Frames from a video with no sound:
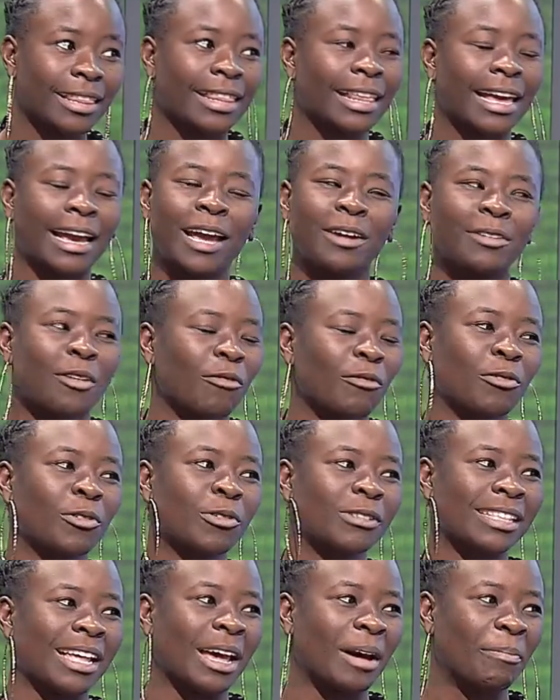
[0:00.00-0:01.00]
They kind of
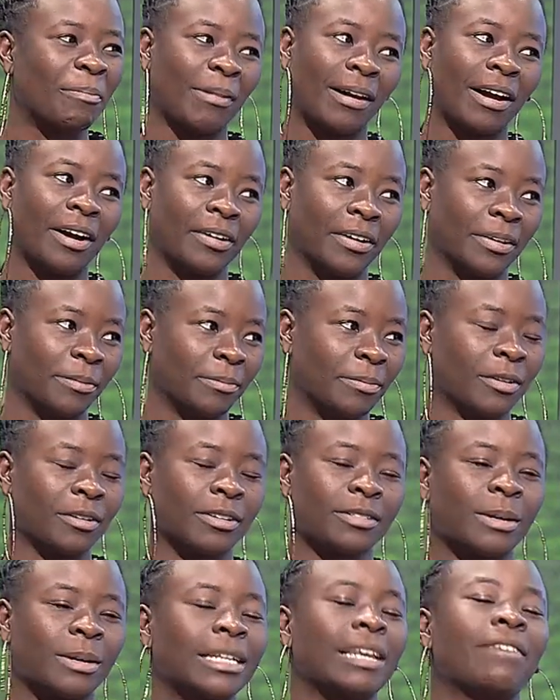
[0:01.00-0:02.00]
lose their power mm. because
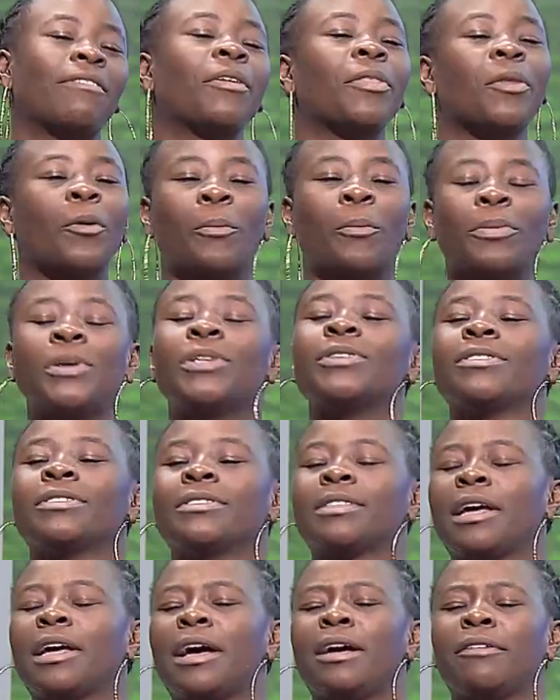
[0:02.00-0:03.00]
whatever the opinions
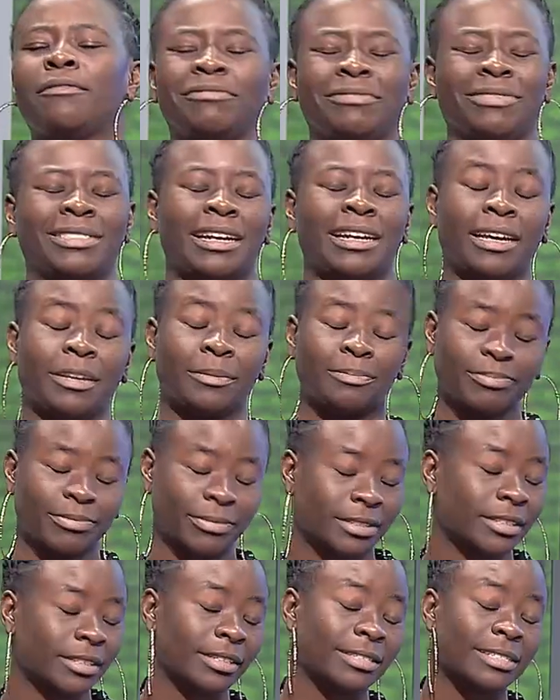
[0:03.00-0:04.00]
they have, like
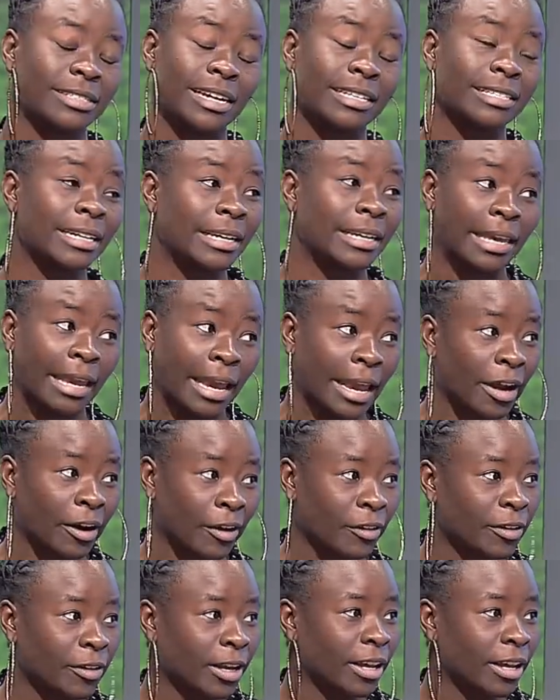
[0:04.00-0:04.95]
she doesn't care.